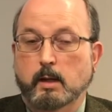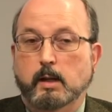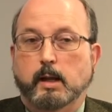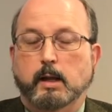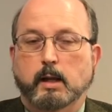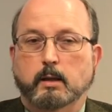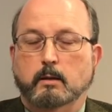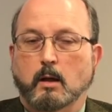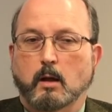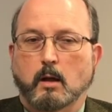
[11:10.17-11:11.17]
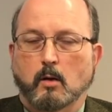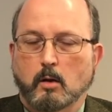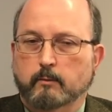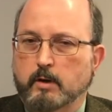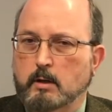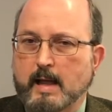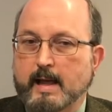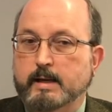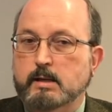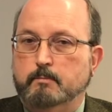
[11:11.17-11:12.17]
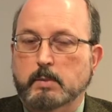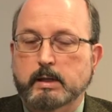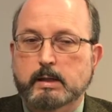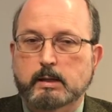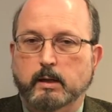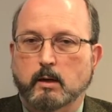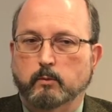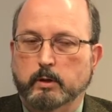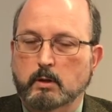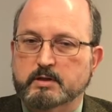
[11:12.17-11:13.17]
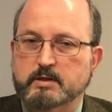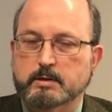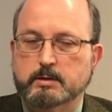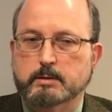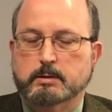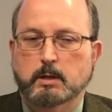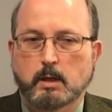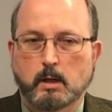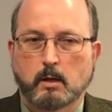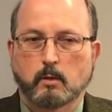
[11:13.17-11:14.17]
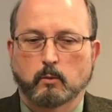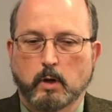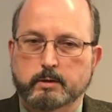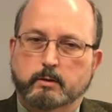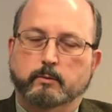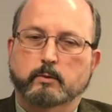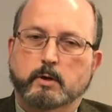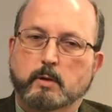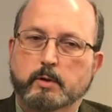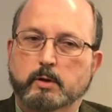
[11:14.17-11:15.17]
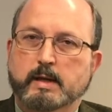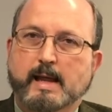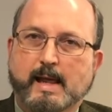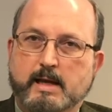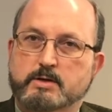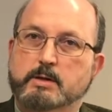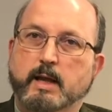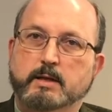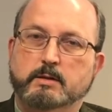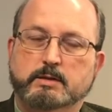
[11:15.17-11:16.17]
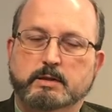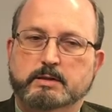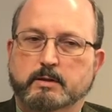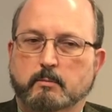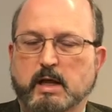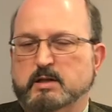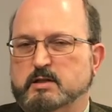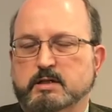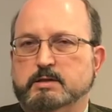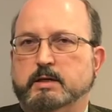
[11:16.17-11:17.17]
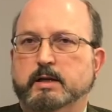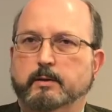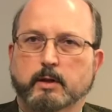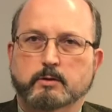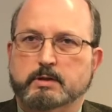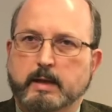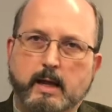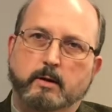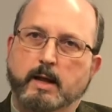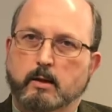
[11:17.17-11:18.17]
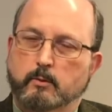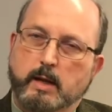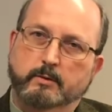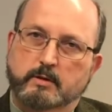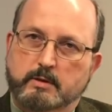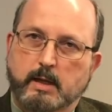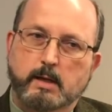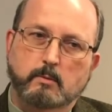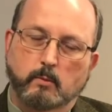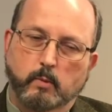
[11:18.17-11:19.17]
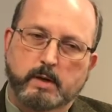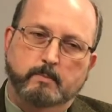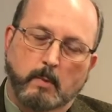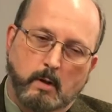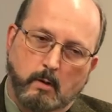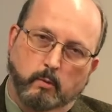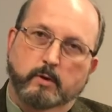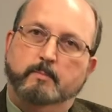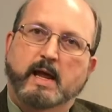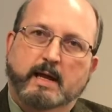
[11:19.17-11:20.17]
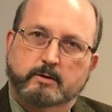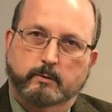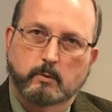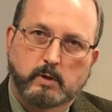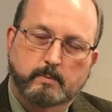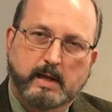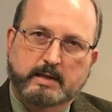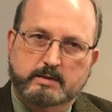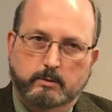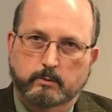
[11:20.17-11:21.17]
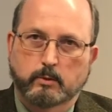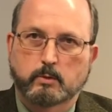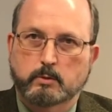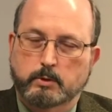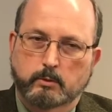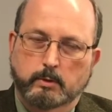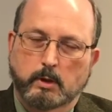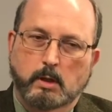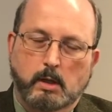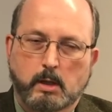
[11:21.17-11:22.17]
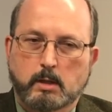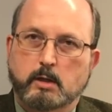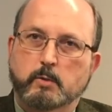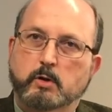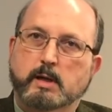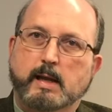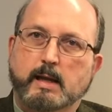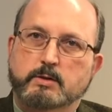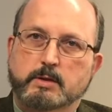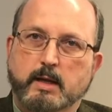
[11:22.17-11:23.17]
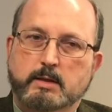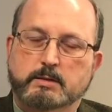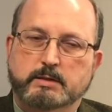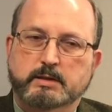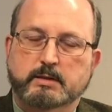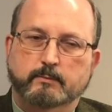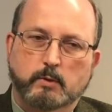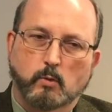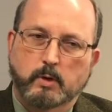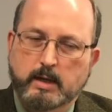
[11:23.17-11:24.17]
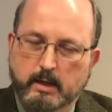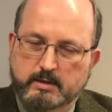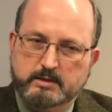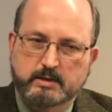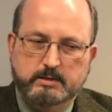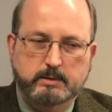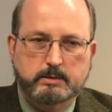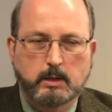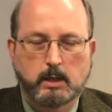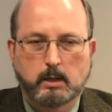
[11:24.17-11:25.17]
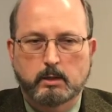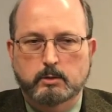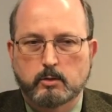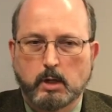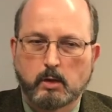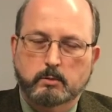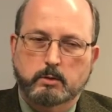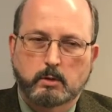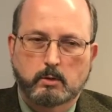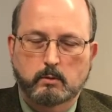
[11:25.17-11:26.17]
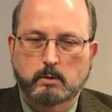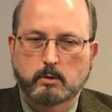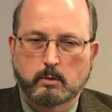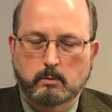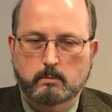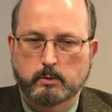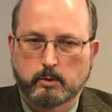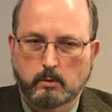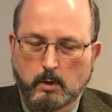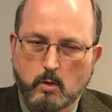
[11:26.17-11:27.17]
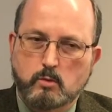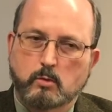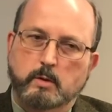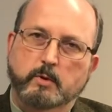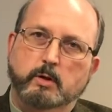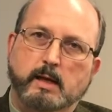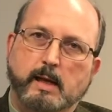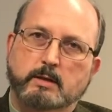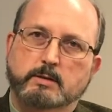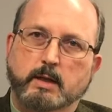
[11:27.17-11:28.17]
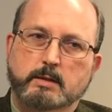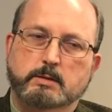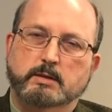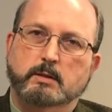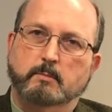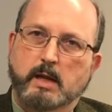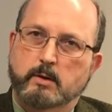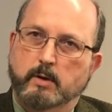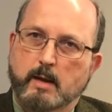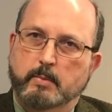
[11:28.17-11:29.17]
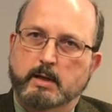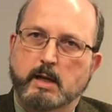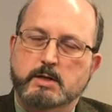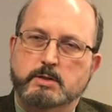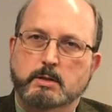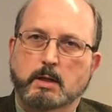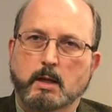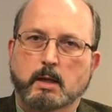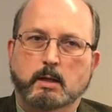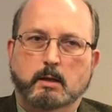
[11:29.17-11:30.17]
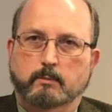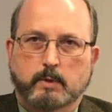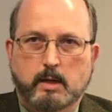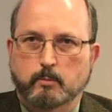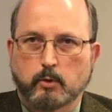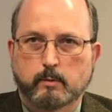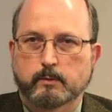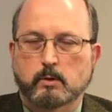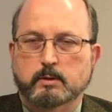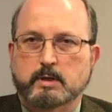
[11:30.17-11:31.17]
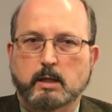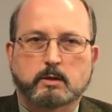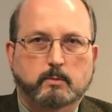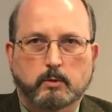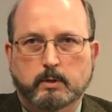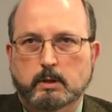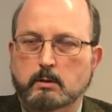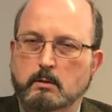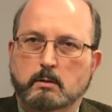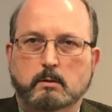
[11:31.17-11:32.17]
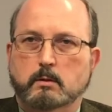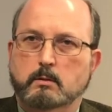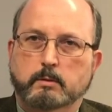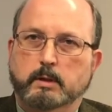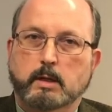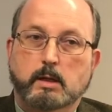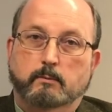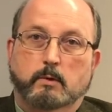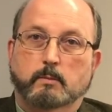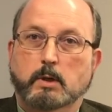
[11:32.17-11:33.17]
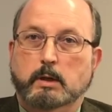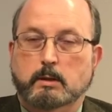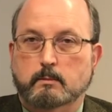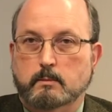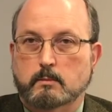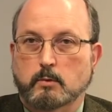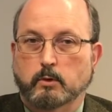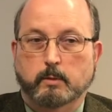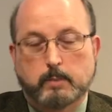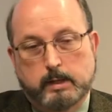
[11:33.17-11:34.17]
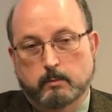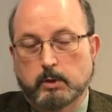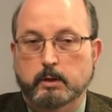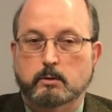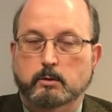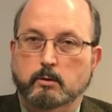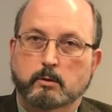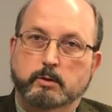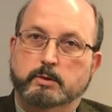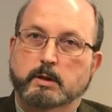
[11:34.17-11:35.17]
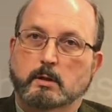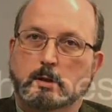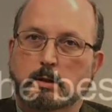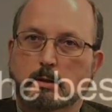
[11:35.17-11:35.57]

And all of our LIHEAP money and our rental assistance runs through the community action agencies. There are about 16 of those scattered out around the state. We're the pass-through. We pass it through to the community action agencies. If you want to get assistance, you go to your local community action agency and make your application. If they approve you as eligible, then they give you the money. They pay the money to your utility.